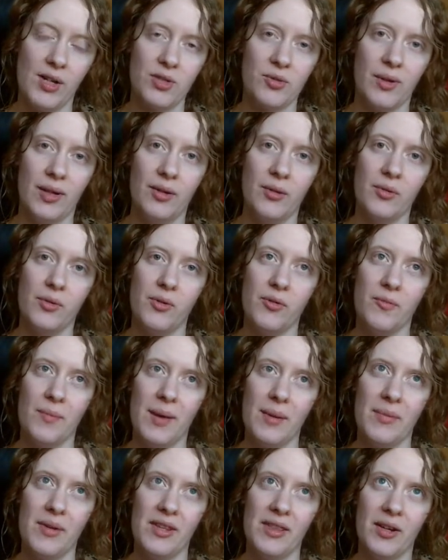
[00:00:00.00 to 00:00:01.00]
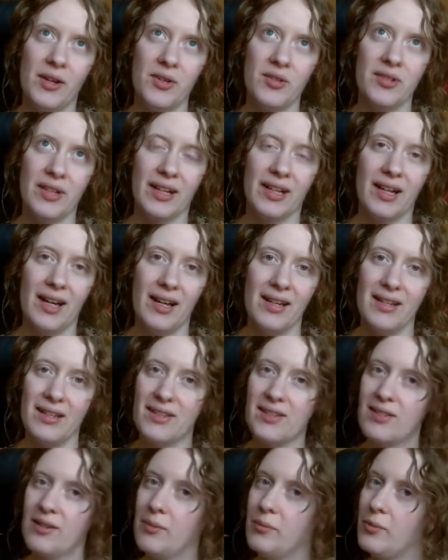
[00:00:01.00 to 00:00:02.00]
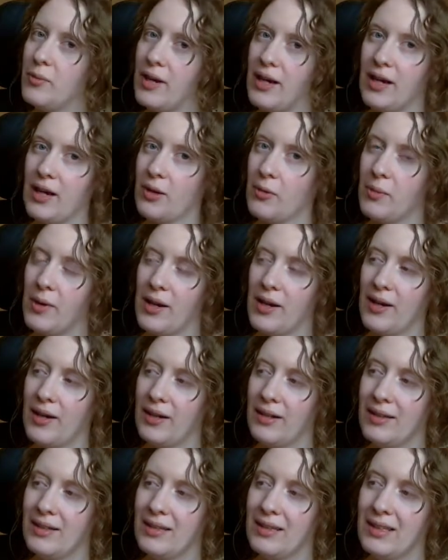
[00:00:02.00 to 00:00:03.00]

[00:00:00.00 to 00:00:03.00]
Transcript: so I don't know if maybe there's a cut somewhere where